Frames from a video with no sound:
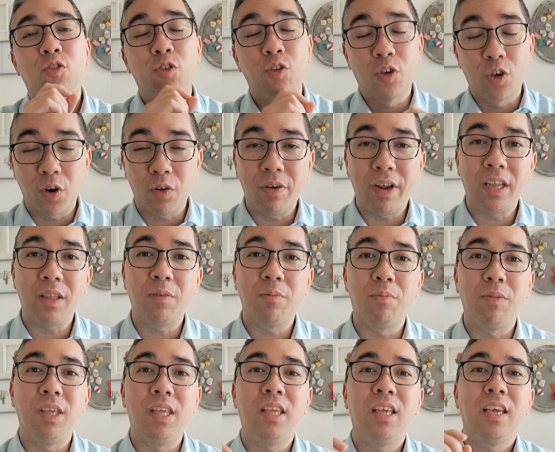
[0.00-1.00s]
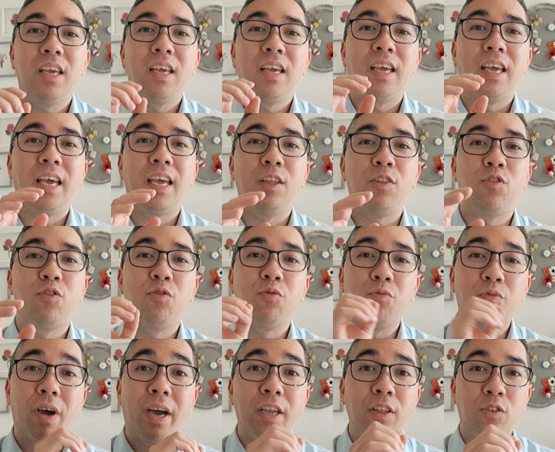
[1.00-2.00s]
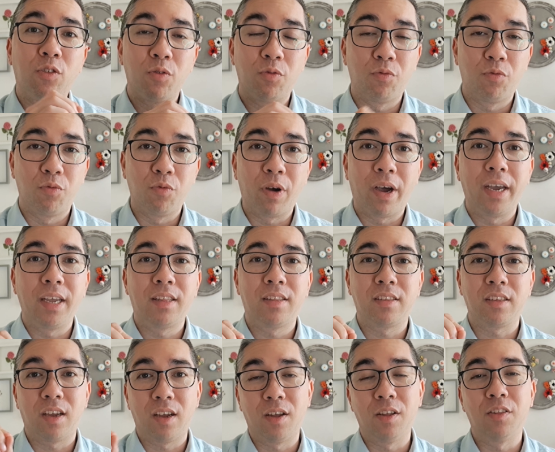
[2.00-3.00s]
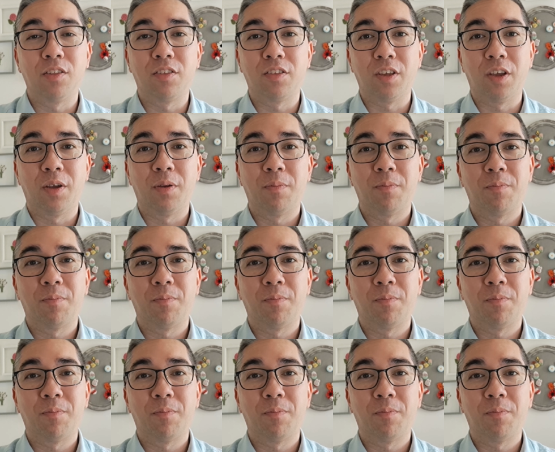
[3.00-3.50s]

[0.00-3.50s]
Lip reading: correct me and to write the right answer.